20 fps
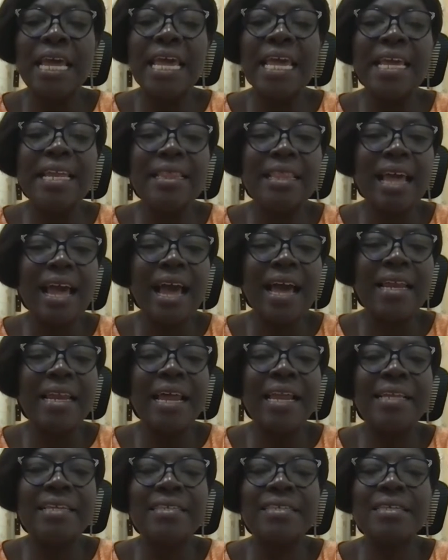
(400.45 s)
in the
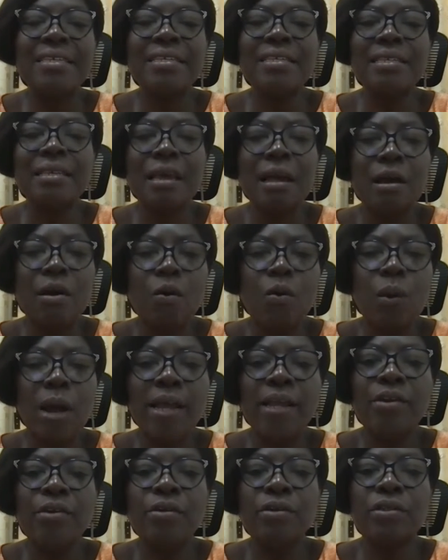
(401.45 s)
analysis,
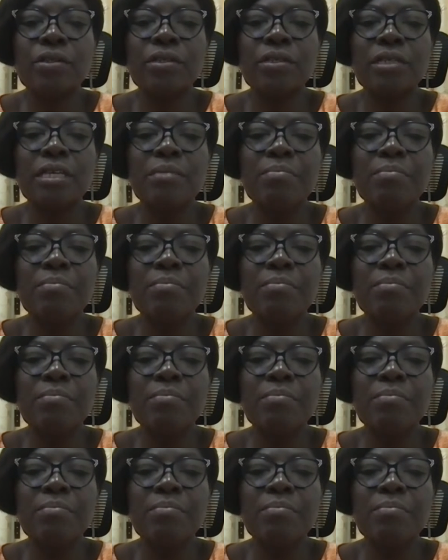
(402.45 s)
why not?